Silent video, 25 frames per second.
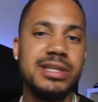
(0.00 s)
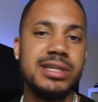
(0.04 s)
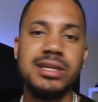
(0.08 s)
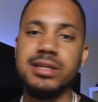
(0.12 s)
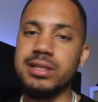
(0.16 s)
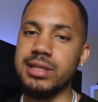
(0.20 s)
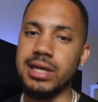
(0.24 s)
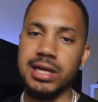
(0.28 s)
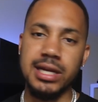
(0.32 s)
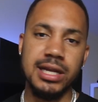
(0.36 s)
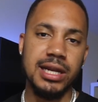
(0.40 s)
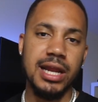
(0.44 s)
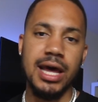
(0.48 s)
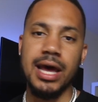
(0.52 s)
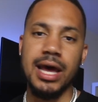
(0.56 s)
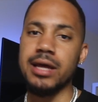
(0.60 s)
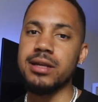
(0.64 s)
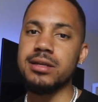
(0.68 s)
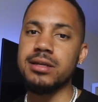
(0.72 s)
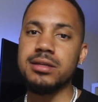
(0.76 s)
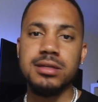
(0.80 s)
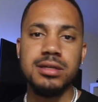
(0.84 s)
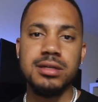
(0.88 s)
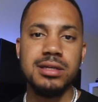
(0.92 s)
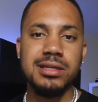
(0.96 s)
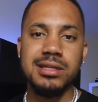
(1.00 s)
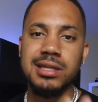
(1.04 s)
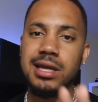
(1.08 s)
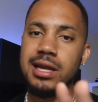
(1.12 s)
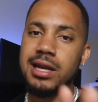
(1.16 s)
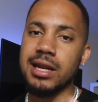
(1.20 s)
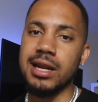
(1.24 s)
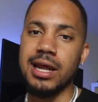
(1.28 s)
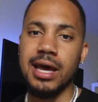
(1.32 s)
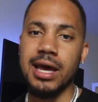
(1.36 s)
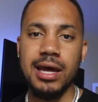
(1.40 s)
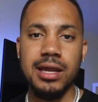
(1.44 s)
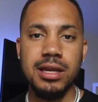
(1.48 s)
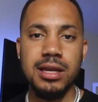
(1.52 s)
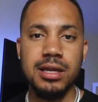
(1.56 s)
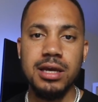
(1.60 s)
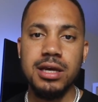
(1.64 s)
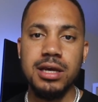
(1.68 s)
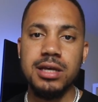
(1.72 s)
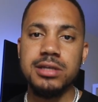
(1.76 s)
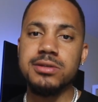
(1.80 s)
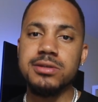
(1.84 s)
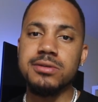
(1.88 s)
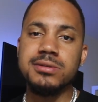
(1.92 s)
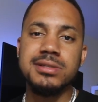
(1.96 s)
None of that. None of that.
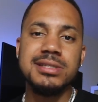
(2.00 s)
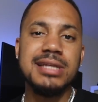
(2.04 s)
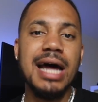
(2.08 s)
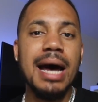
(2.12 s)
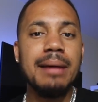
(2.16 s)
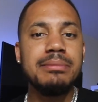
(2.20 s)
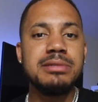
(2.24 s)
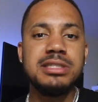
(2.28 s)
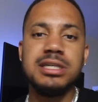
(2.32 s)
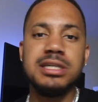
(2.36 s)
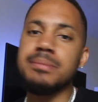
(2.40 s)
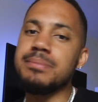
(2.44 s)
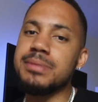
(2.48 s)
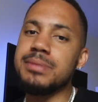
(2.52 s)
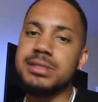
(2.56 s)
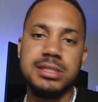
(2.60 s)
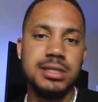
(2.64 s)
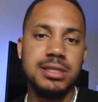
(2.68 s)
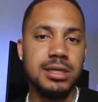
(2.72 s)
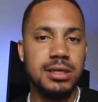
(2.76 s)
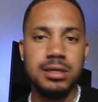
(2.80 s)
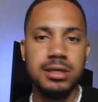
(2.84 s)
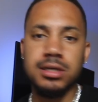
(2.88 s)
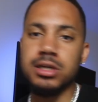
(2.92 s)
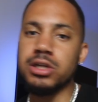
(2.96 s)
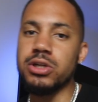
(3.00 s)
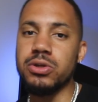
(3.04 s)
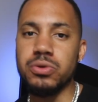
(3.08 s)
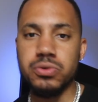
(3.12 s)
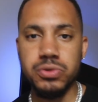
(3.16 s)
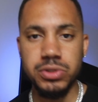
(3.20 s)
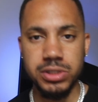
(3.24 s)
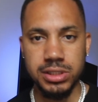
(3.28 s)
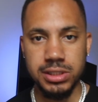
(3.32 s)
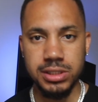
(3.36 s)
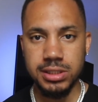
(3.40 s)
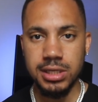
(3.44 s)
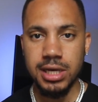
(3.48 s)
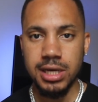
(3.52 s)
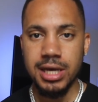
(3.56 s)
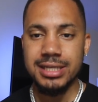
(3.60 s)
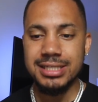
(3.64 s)
So stop jumping to conclusions.